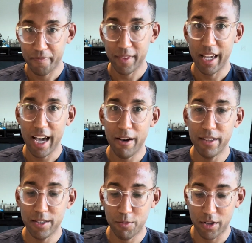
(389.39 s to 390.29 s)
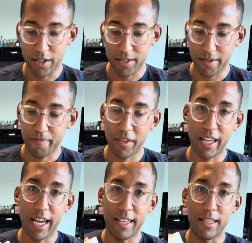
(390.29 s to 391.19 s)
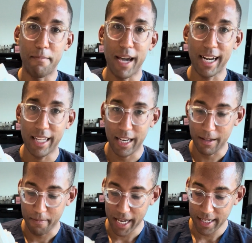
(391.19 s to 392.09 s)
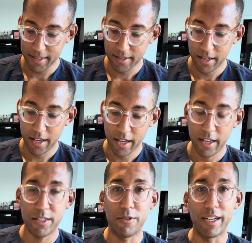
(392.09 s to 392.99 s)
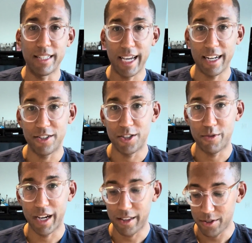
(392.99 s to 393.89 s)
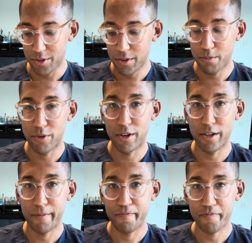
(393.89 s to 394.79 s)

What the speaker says: And how this works, it has a magnetic base, so it attaches directly to the board,